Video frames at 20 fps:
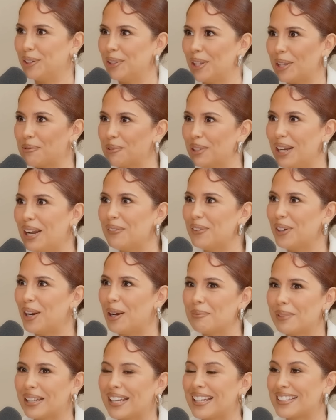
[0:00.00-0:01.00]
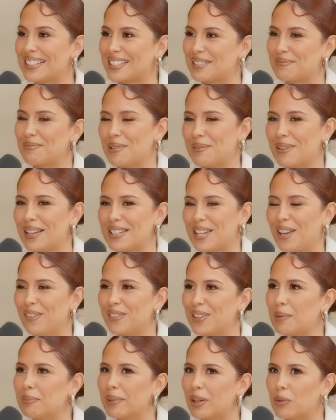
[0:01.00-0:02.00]
like whatever. I'm like, it's me, myself.
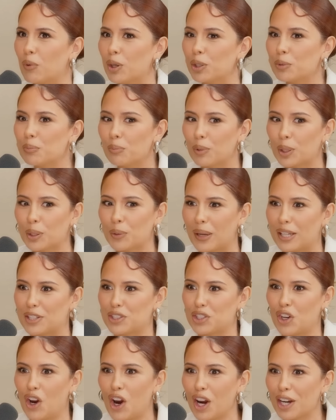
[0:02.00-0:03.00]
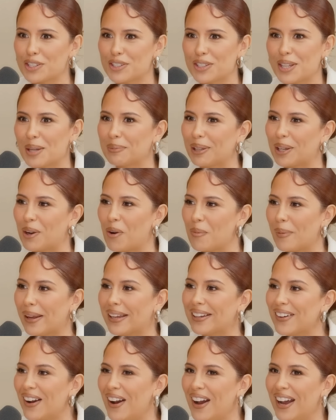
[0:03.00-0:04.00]
And I'm like, what do I charge them? Like, oh my
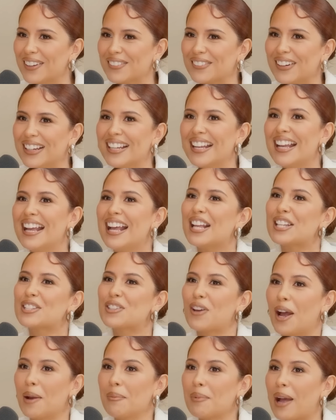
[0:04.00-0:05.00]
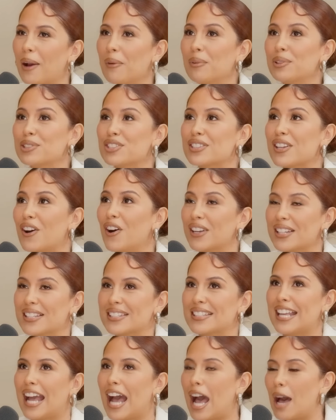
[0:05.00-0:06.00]
God, right? So I was just
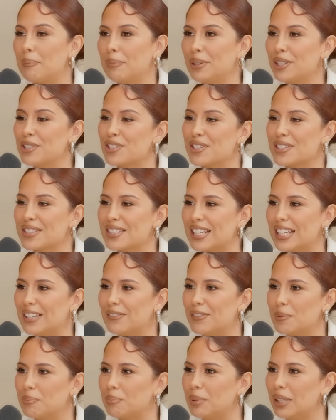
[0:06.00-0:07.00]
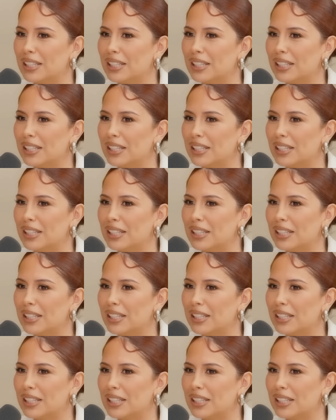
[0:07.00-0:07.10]
honestly happy just to even be